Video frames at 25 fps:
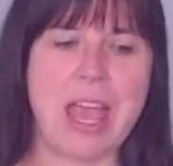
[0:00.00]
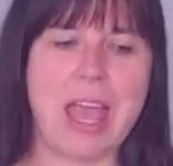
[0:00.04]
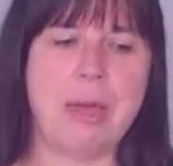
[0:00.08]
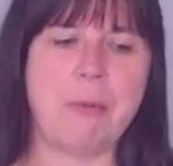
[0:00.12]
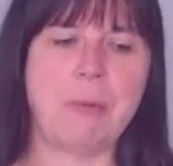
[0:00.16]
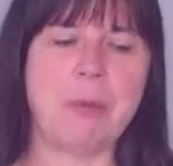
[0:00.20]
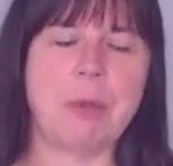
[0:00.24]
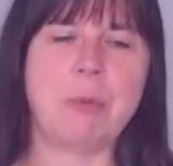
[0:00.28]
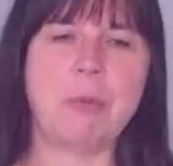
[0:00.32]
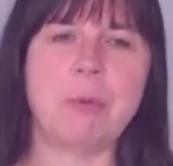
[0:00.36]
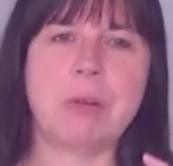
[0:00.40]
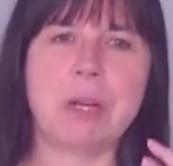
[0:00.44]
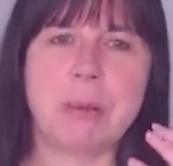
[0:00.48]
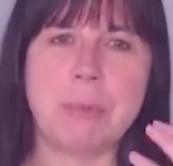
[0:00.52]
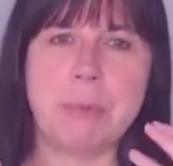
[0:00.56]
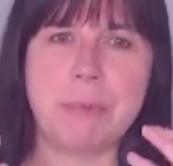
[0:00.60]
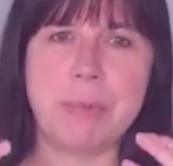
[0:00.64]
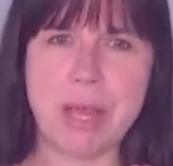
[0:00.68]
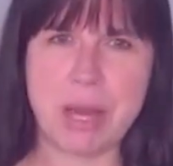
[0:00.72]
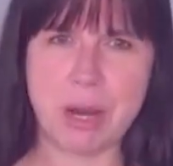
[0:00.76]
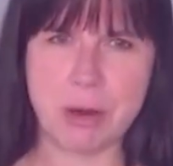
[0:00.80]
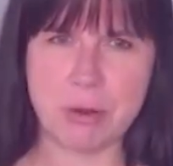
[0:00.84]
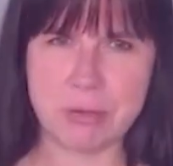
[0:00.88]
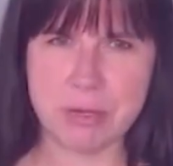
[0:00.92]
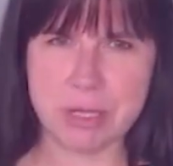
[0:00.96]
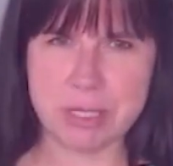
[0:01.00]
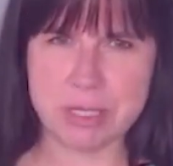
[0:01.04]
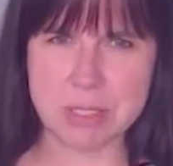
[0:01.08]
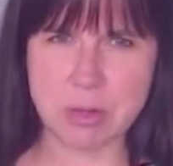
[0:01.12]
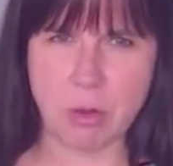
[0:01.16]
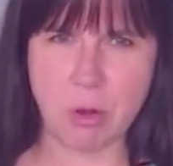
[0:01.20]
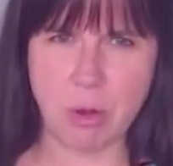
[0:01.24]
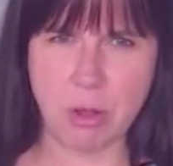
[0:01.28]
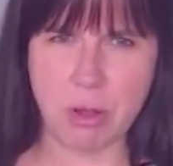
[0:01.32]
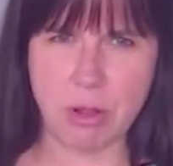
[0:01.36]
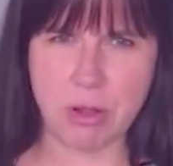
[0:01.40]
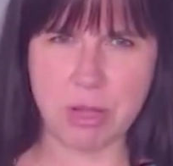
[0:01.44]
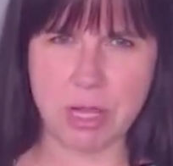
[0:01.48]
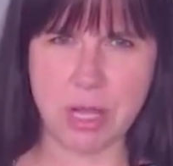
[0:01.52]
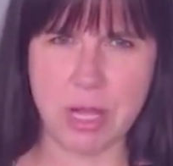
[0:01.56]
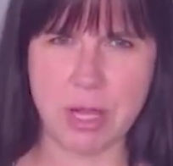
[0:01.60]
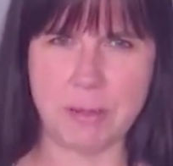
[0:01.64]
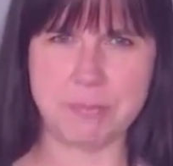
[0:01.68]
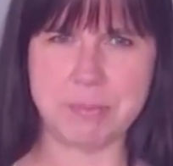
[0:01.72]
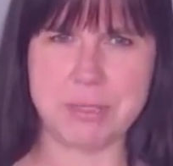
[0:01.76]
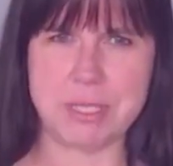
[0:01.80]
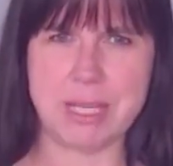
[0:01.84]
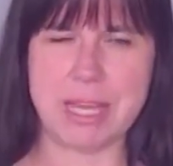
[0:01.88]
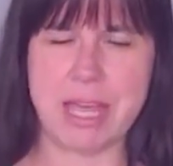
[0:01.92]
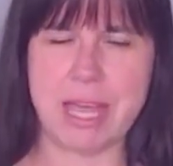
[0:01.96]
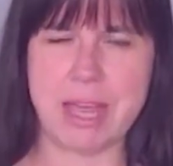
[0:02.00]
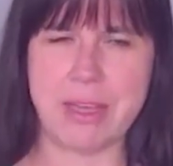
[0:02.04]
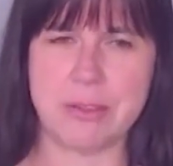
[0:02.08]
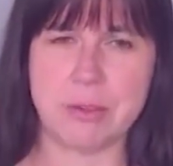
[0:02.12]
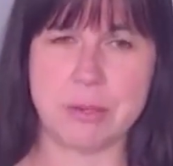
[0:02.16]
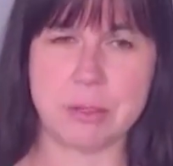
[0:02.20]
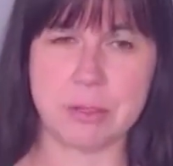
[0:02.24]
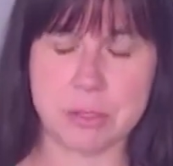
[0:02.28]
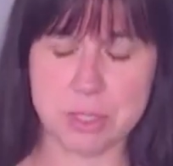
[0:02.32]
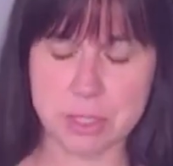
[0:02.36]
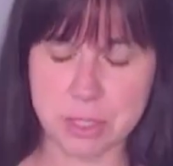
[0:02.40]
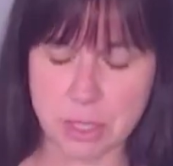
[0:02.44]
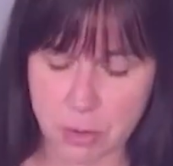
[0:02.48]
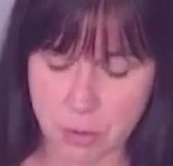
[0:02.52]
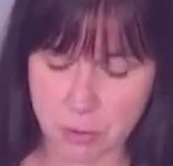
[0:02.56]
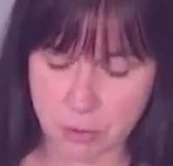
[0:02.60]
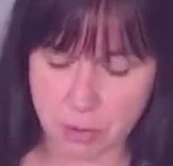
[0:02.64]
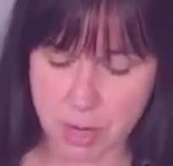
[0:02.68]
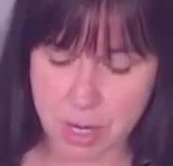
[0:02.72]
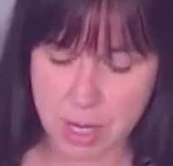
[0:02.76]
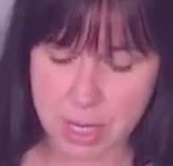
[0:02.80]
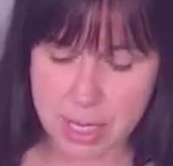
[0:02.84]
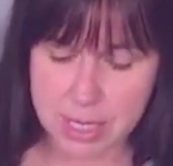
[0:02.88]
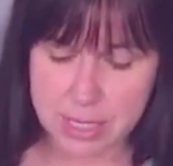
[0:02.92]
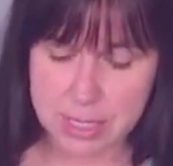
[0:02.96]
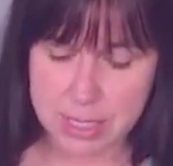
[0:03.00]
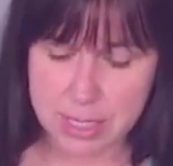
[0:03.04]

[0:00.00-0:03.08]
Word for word: and we want to pair this all up together. So.